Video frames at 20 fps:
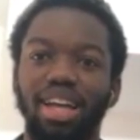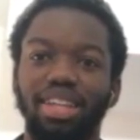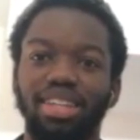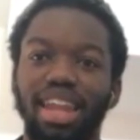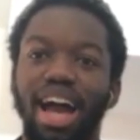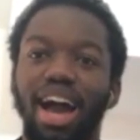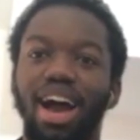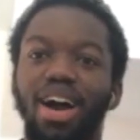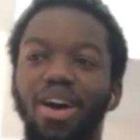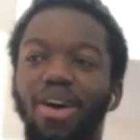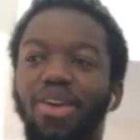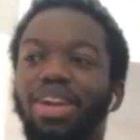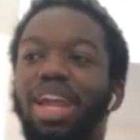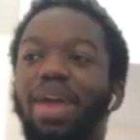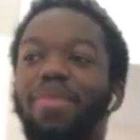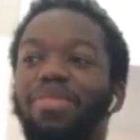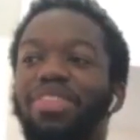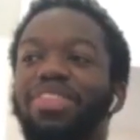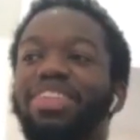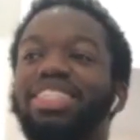
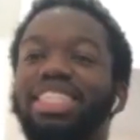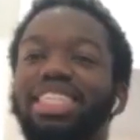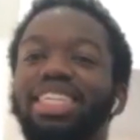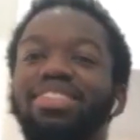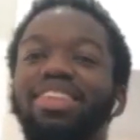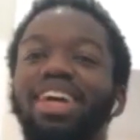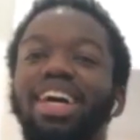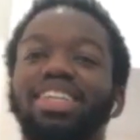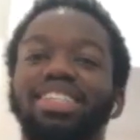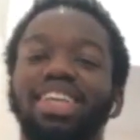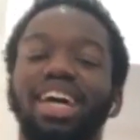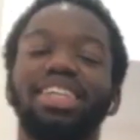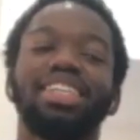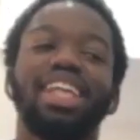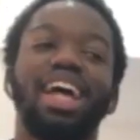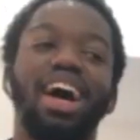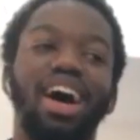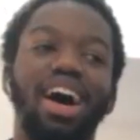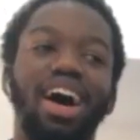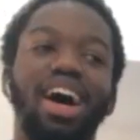let me receive that. So I was
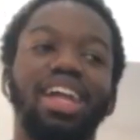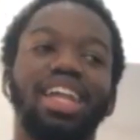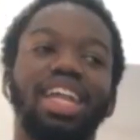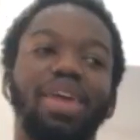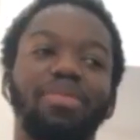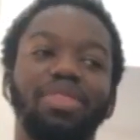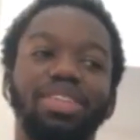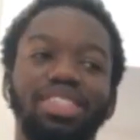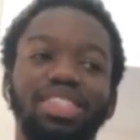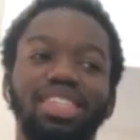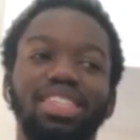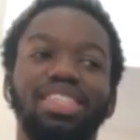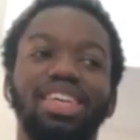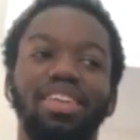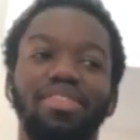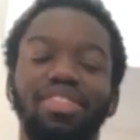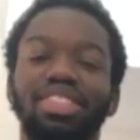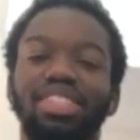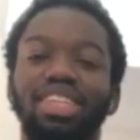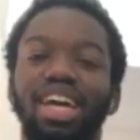like, let me do
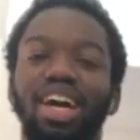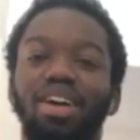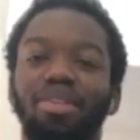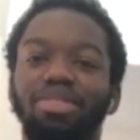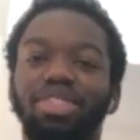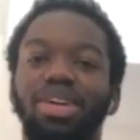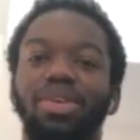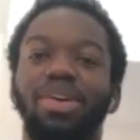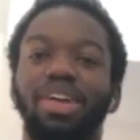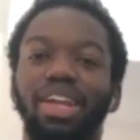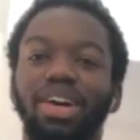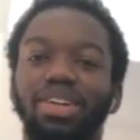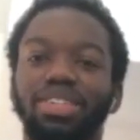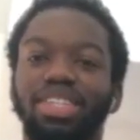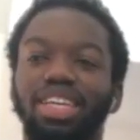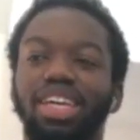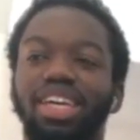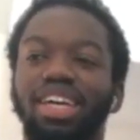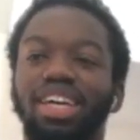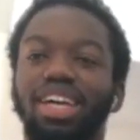something to help someone
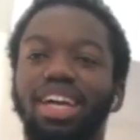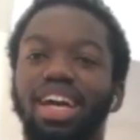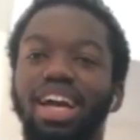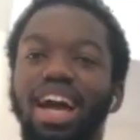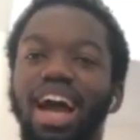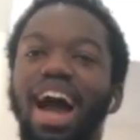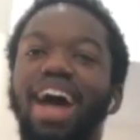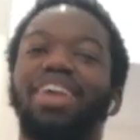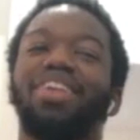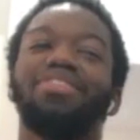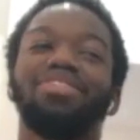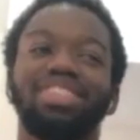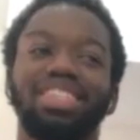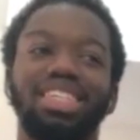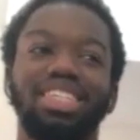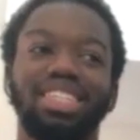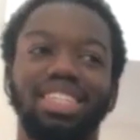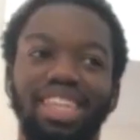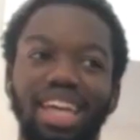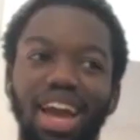else, and
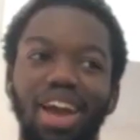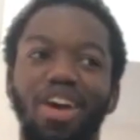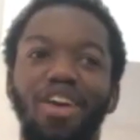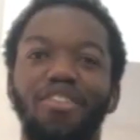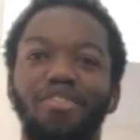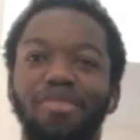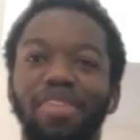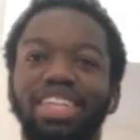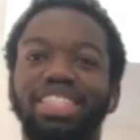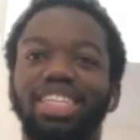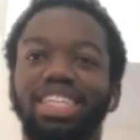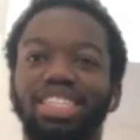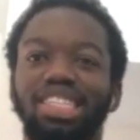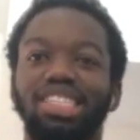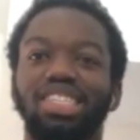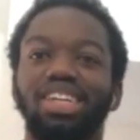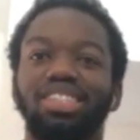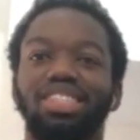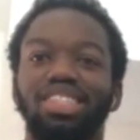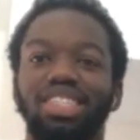obviously to get off my chest
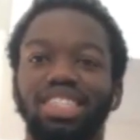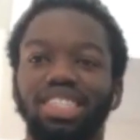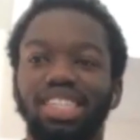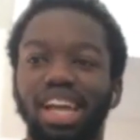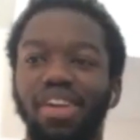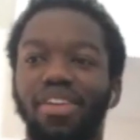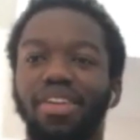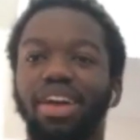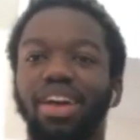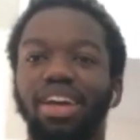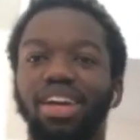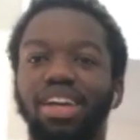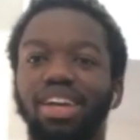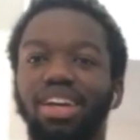as well, to share it,